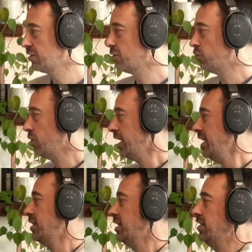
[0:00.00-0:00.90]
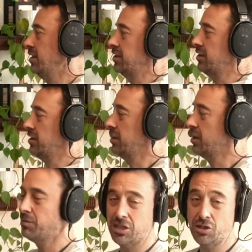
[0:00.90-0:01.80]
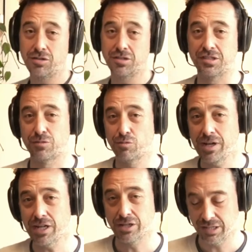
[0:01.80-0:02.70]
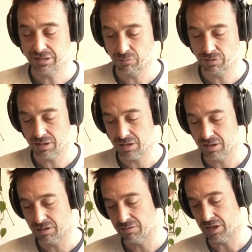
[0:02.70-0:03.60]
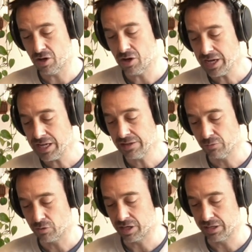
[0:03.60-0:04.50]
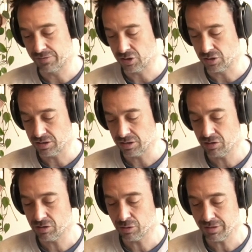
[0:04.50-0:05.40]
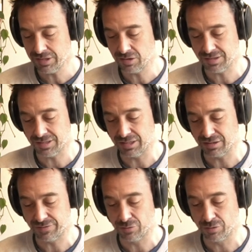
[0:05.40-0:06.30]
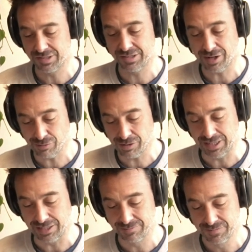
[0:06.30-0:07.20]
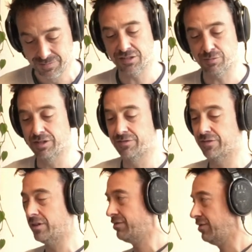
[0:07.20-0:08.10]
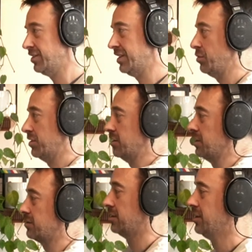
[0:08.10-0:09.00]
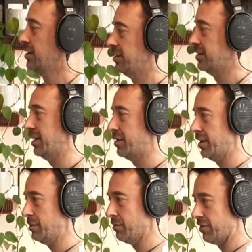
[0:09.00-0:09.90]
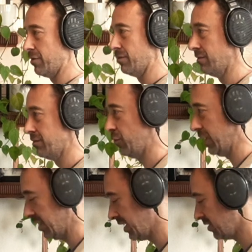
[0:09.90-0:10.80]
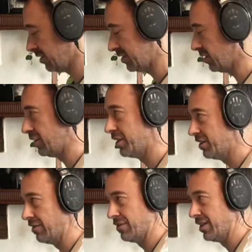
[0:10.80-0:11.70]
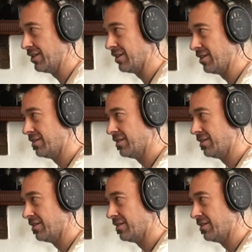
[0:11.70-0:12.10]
the way these can be used as well is with a higher level kind of student. You could always use these for sight reading. So this one, for example, has got that theme from Rigoletto. It's got lots of different things.